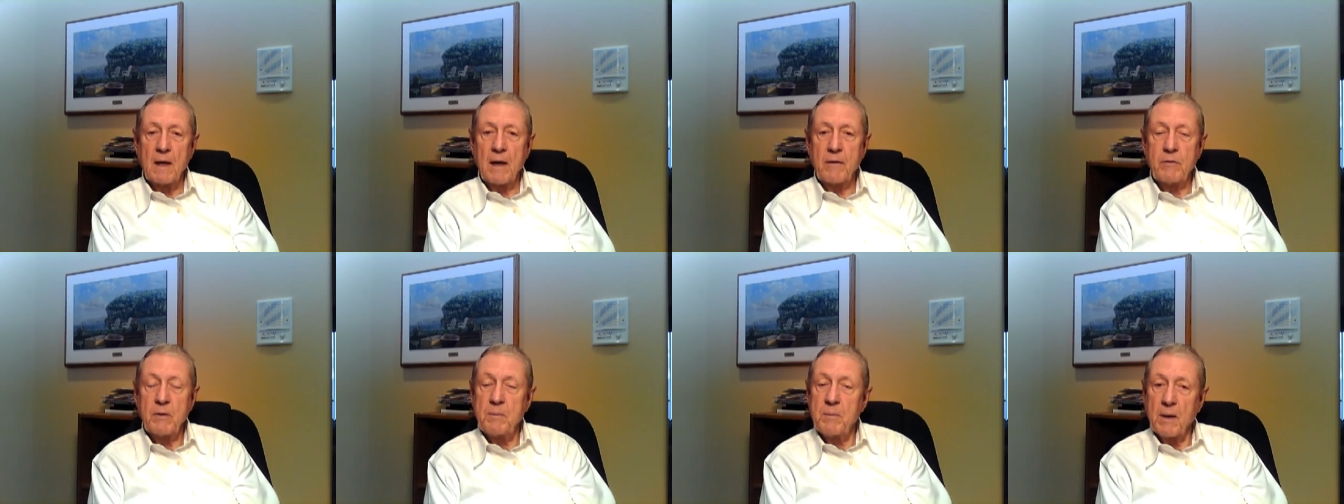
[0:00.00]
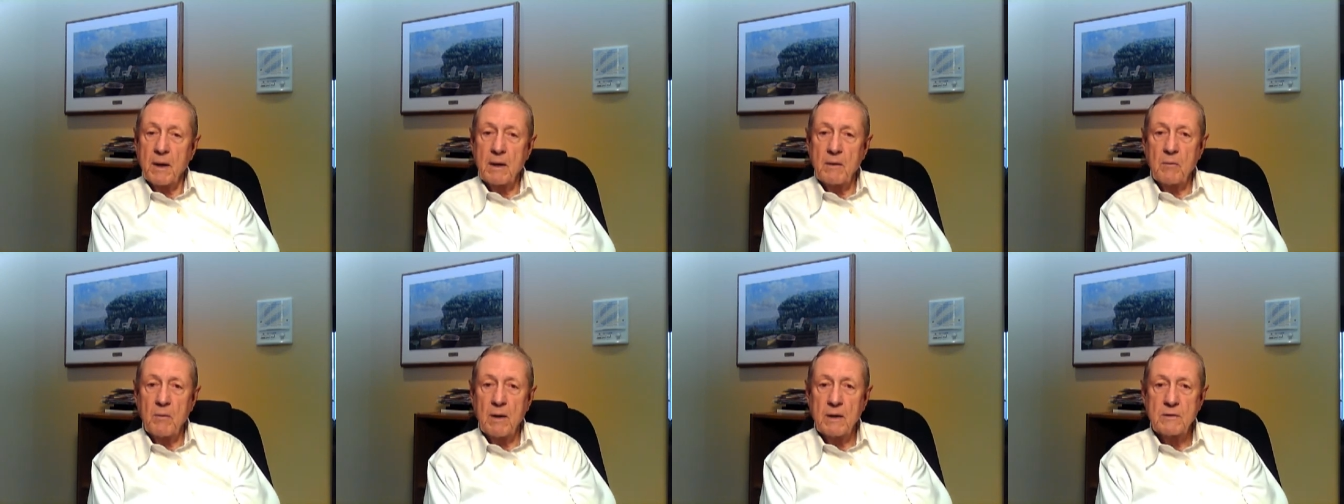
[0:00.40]

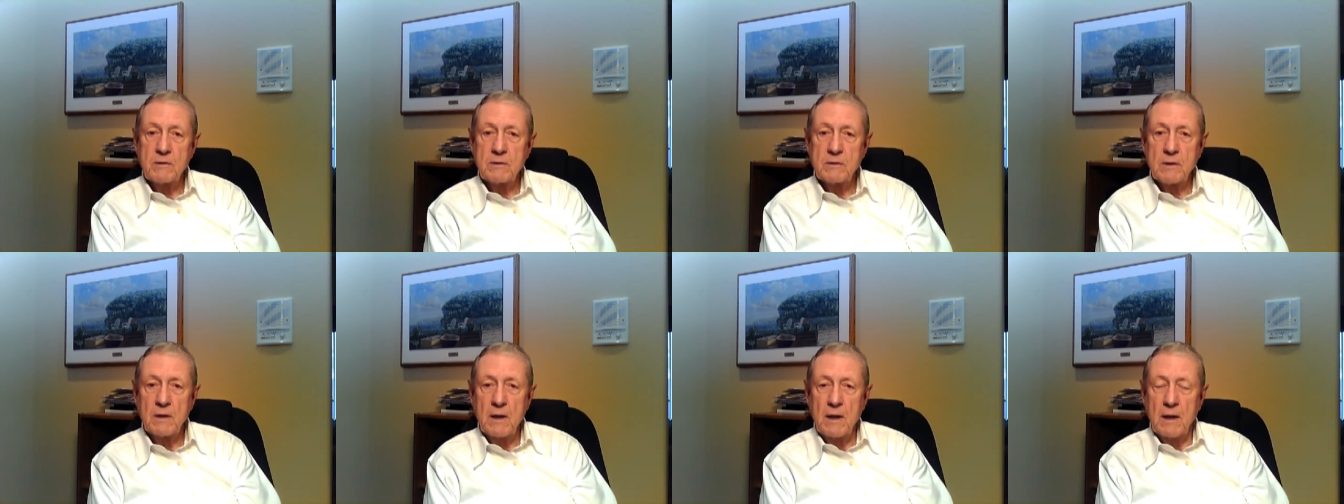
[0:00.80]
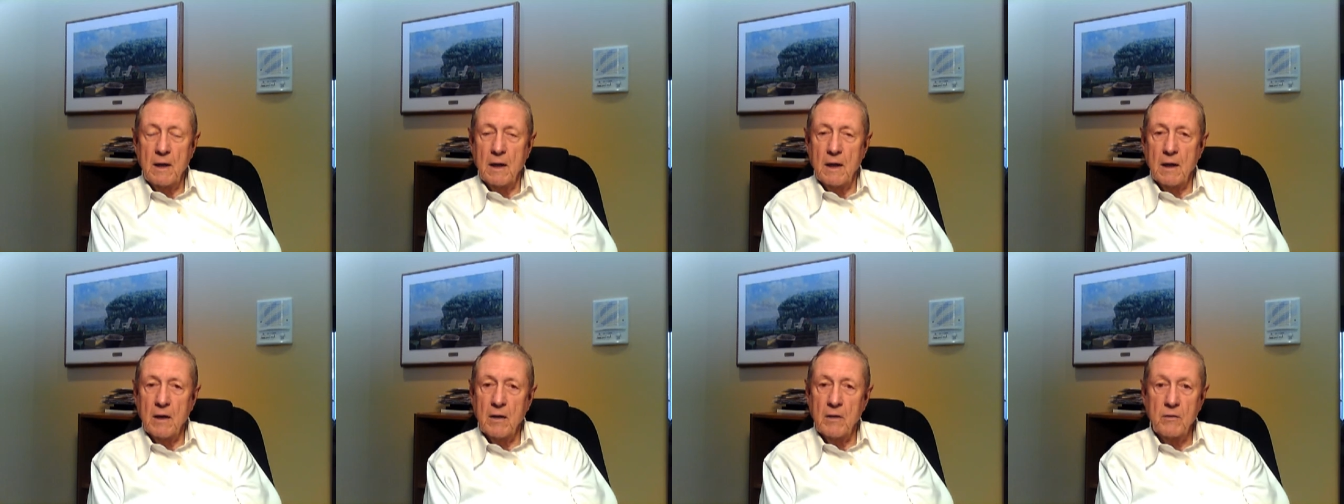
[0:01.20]
Everybody wants
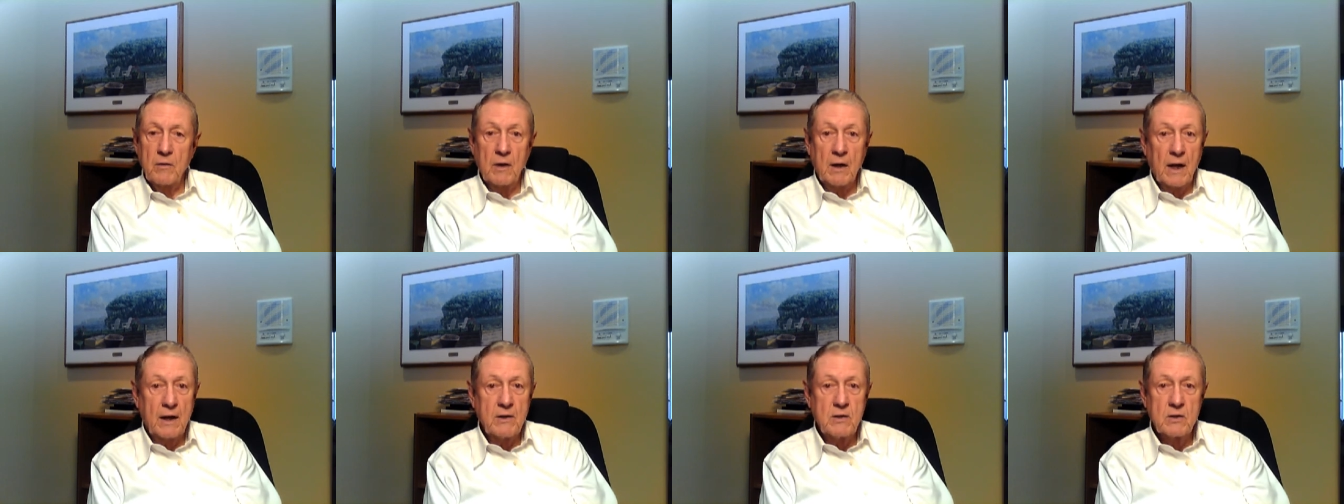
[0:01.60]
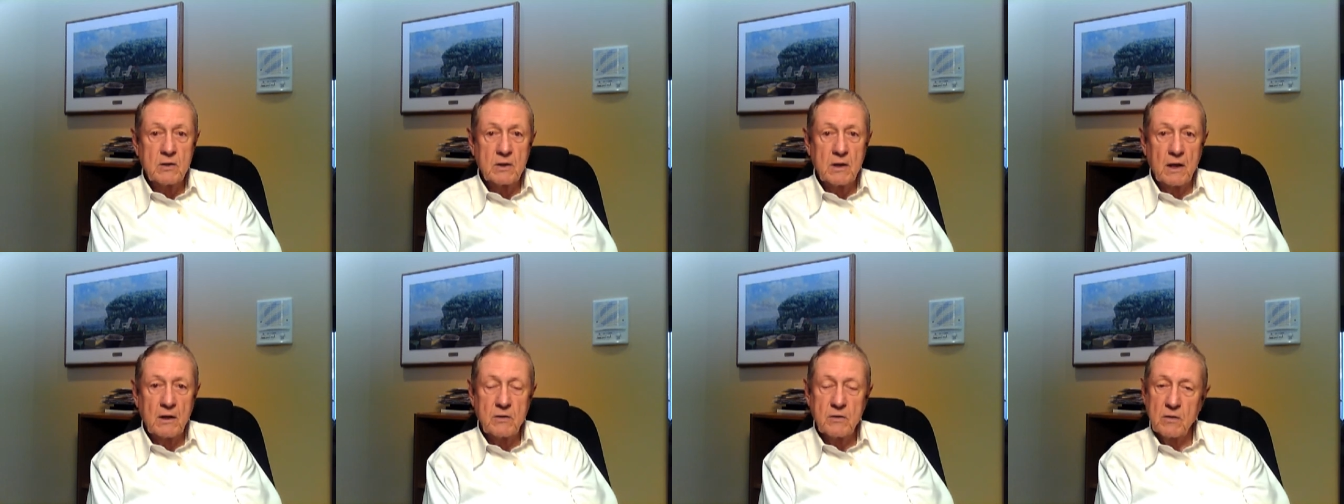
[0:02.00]
the
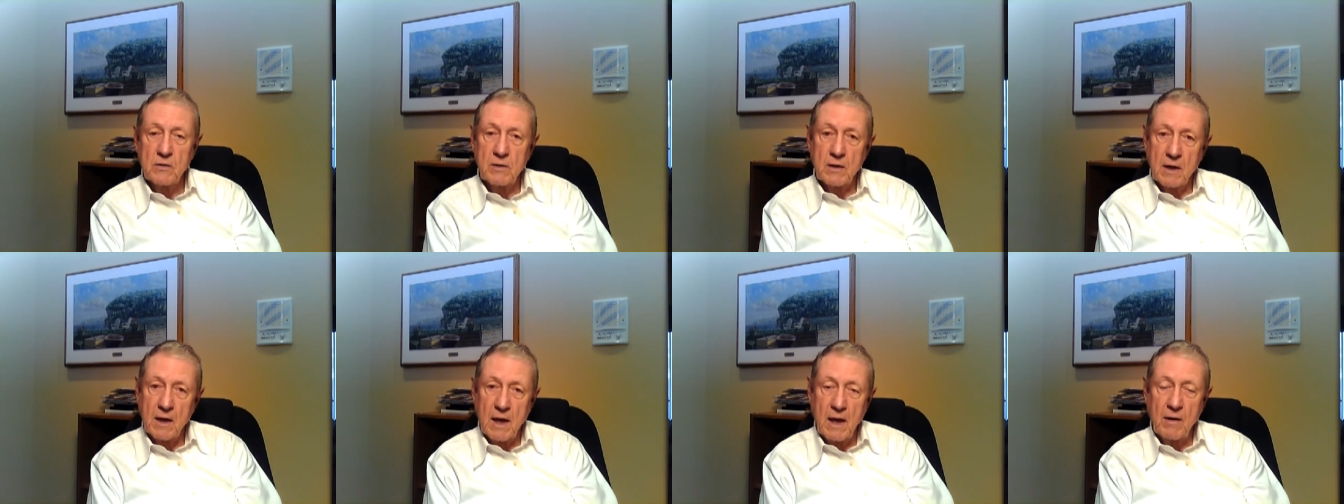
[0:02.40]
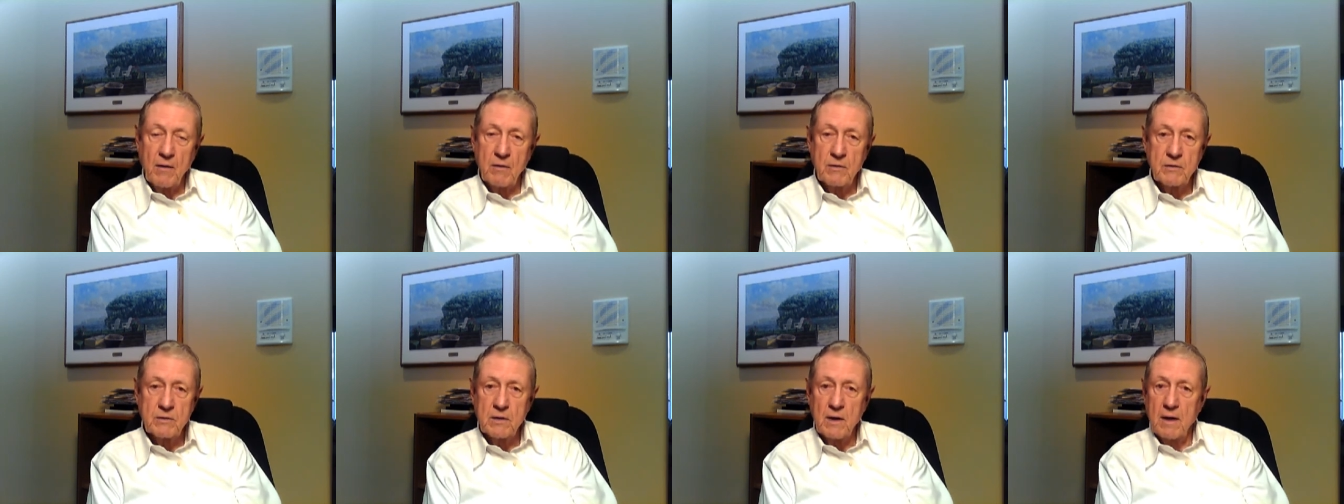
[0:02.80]
legislature, the
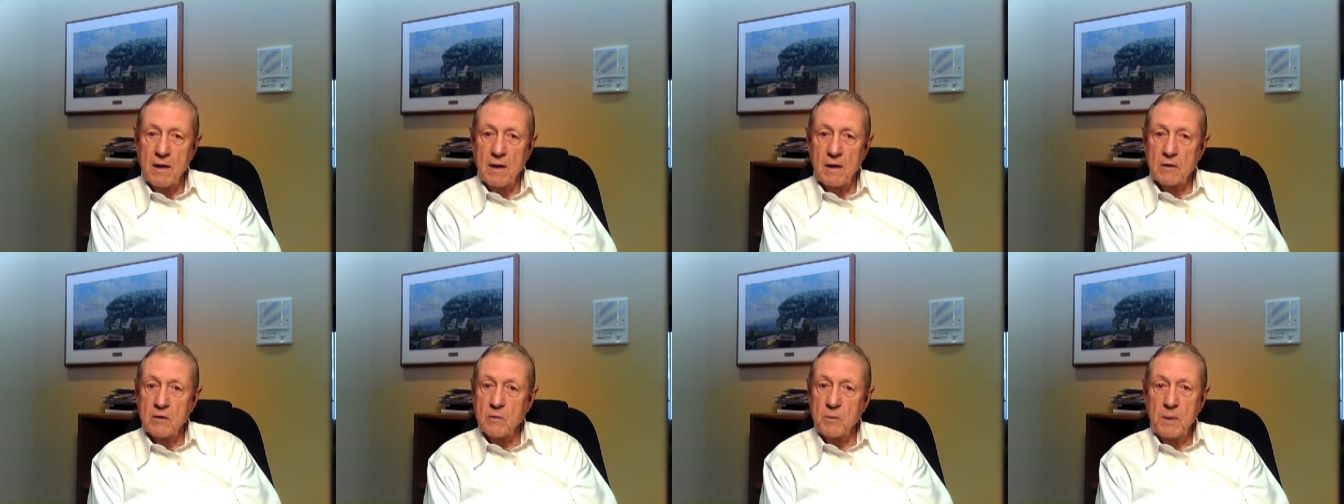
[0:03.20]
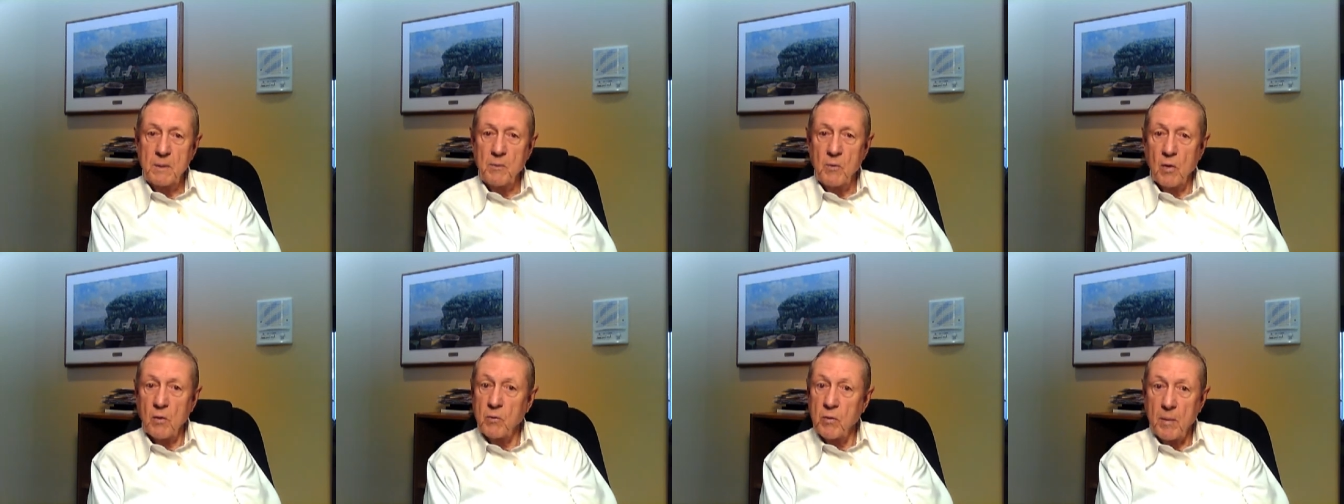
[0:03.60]
Congress, to be
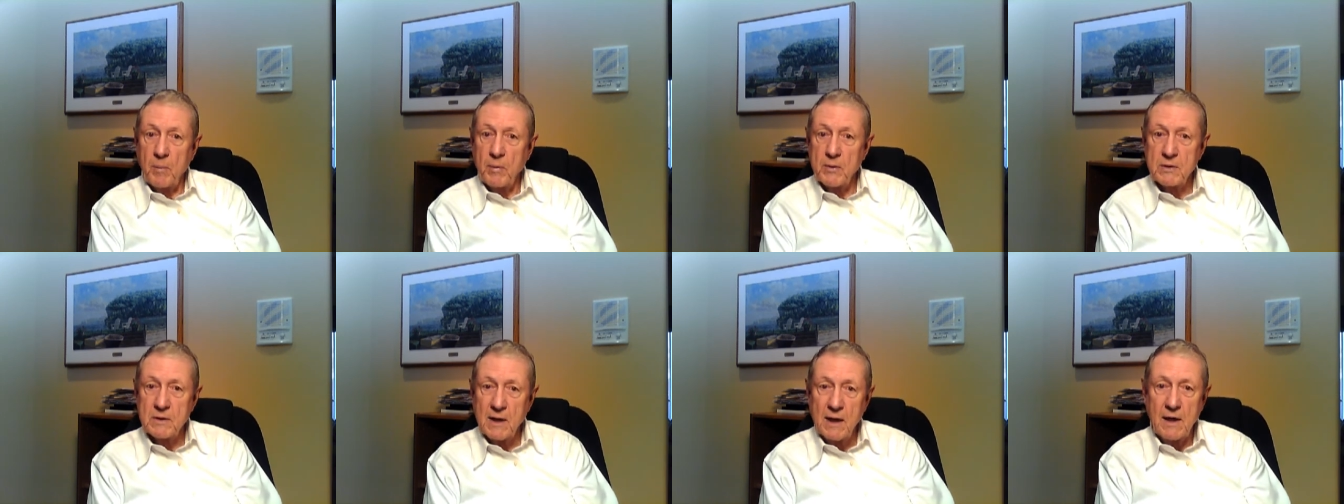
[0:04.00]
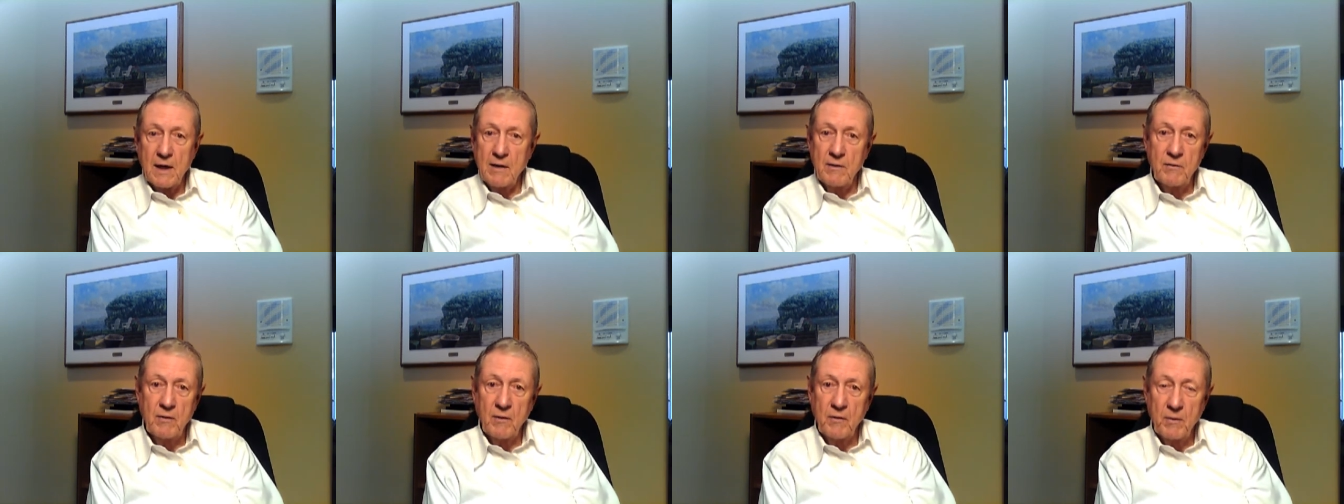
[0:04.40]
more
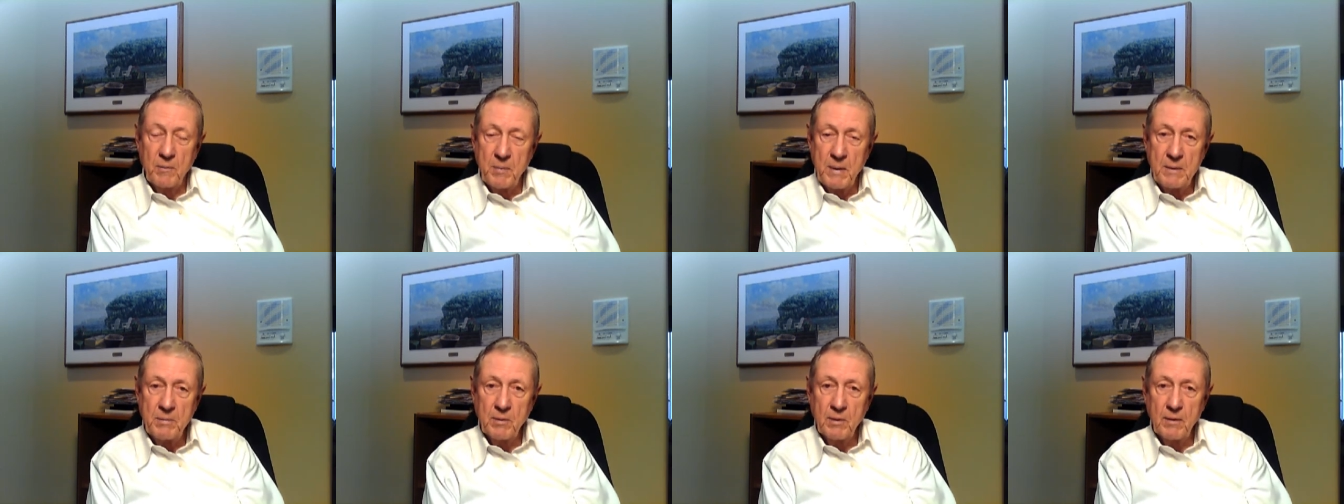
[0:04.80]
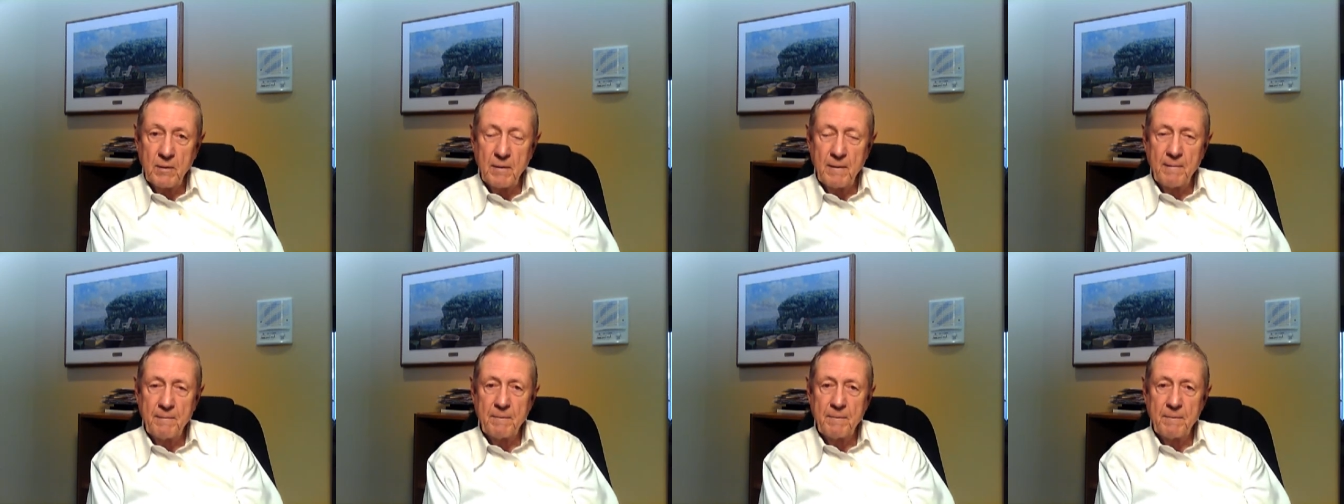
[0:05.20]
representative of the people.